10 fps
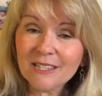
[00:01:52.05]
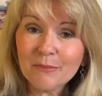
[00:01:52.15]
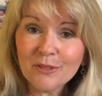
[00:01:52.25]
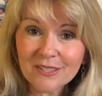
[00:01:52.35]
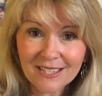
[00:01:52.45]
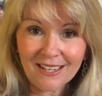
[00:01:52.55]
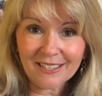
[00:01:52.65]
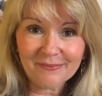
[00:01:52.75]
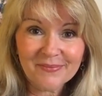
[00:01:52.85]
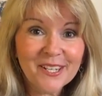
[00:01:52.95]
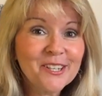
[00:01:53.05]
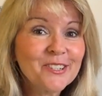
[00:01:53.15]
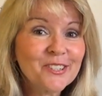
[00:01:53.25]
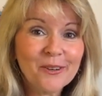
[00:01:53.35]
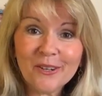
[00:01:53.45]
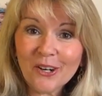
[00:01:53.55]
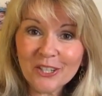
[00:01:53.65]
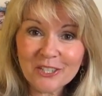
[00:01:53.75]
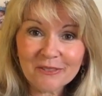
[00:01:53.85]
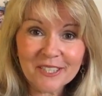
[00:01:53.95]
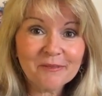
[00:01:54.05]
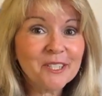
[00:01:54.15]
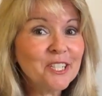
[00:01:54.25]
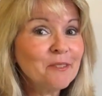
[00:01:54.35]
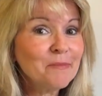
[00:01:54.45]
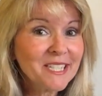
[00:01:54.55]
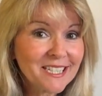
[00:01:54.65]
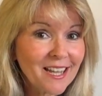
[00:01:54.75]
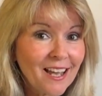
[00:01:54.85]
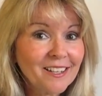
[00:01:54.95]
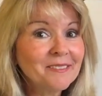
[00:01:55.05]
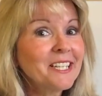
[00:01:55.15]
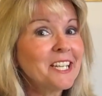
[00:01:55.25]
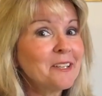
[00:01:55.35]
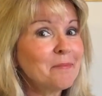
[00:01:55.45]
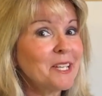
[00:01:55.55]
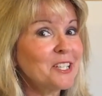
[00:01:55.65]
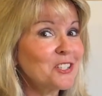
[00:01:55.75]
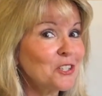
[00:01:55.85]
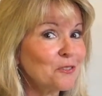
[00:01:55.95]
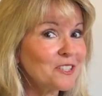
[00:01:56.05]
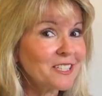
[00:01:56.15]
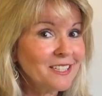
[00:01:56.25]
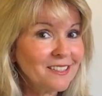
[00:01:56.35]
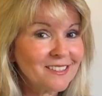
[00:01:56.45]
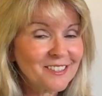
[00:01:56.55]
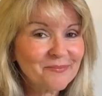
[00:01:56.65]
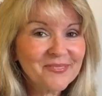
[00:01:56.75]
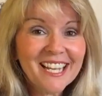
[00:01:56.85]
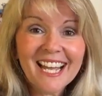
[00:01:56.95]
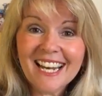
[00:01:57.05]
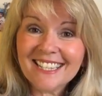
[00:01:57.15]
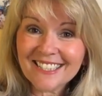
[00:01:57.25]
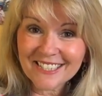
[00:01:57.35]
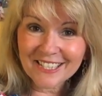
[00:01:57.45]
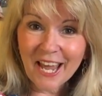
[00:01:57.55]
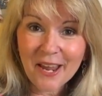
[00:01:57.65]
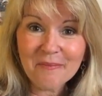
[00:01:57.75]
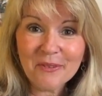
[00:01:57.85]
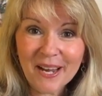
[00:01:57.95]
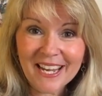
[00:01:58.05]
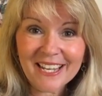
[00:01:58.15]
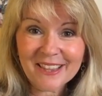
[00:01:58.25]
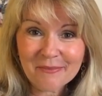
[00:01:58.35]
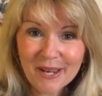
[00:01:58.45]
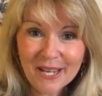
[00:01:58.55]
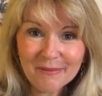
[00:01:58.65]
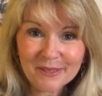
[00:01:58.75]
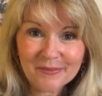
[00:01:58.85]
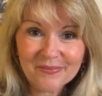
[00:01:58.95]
the bullseye? So in archery, when you miss that, it means you sinned. And it's the same way in the Bible.